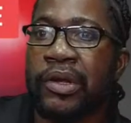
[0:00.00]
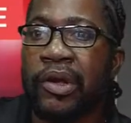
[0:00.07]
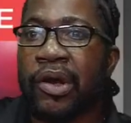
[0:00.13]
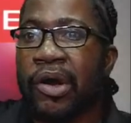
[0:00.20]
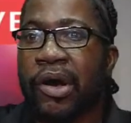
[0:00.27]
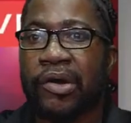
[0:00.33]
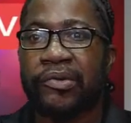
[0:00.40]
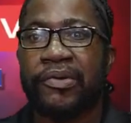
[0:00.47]

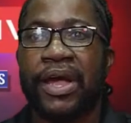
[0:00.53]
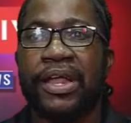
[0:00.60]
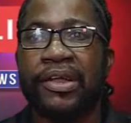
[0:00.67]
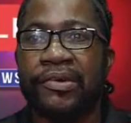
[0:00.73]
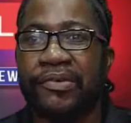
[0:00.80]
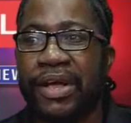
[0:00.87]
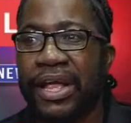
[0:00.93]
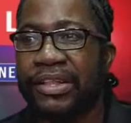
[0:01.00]
All right.
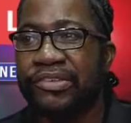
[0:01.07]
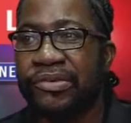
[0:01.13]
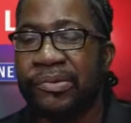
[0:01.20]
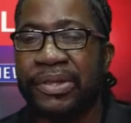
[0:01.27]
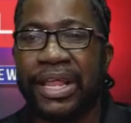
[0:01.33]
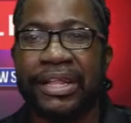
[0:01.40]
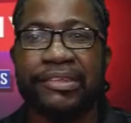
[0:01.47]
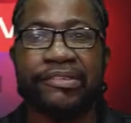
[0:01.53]
So
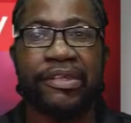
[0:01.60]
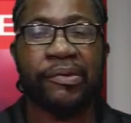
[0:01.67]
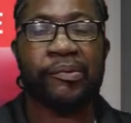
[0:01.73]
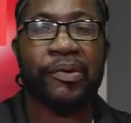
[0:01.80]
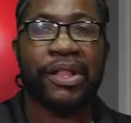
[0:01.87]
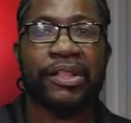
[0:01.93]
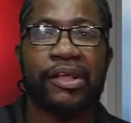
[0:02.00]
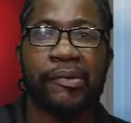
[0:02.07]
we'd like to say
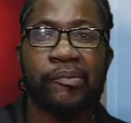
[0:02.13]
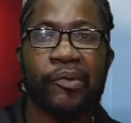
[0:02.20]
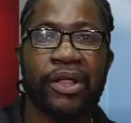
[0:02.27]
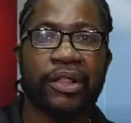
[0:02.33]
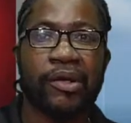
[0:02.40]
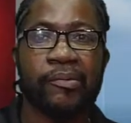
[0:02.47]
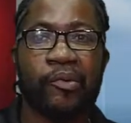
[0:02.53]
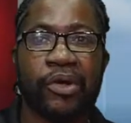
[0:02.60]
welcome
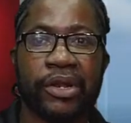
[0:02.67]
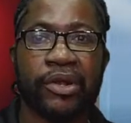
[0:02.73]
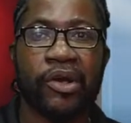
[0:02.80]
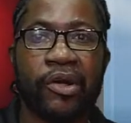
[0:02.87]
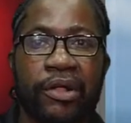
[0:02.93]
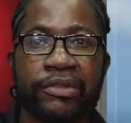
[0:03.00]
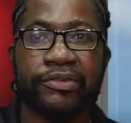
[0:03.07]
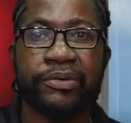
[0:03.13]
one and
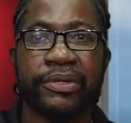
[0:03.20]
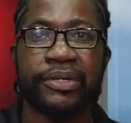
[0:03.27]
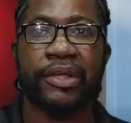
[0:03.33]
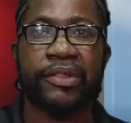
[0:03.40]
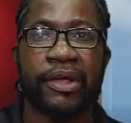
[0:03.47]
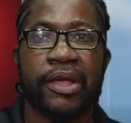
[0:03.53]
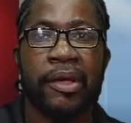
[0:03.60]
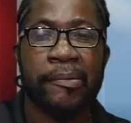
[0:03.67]
all to
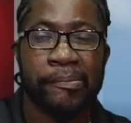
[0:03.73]
another